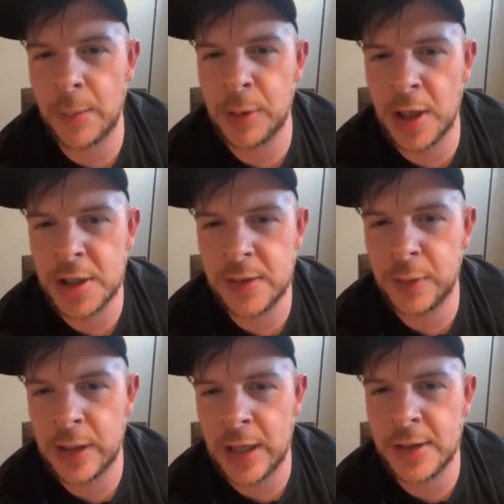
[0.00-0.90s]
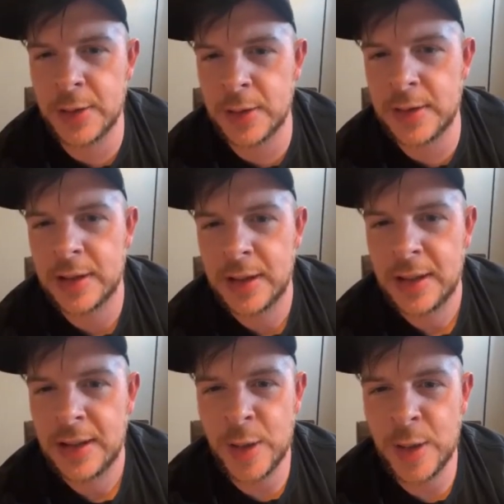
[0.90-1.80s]
of production for concerts.
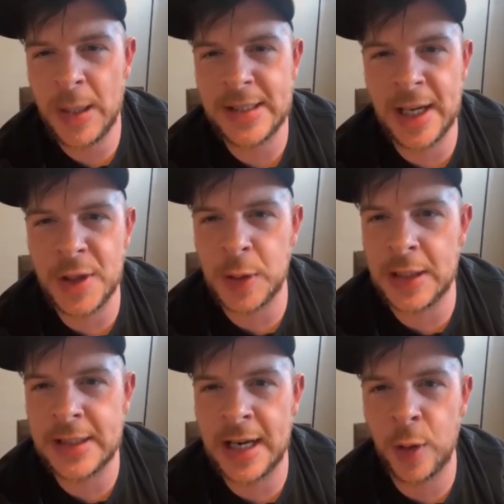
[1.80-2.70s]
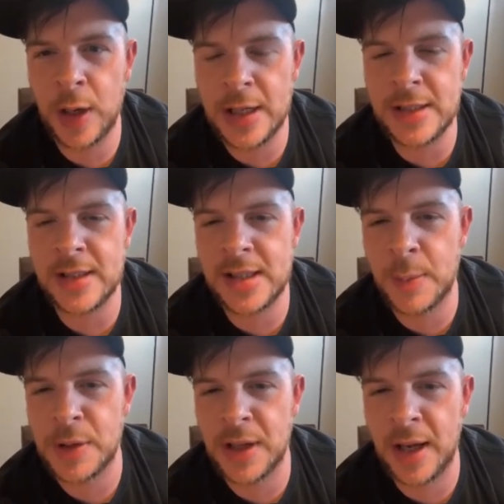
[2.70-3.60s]
So my schedule okay. gets kind of crazy in the
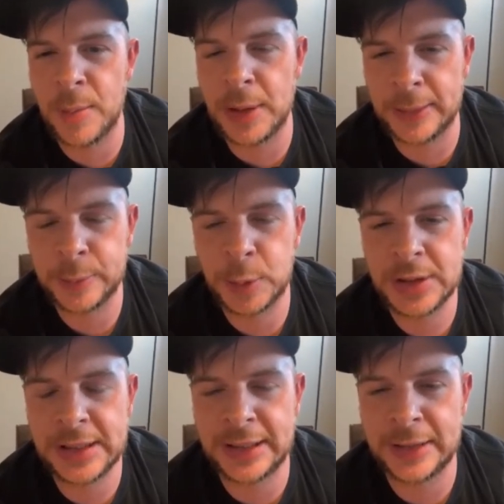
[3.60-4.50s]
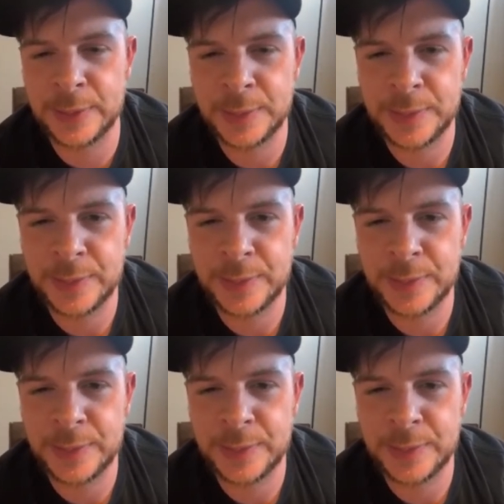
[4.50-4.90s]
summertime, but we'll see. Oh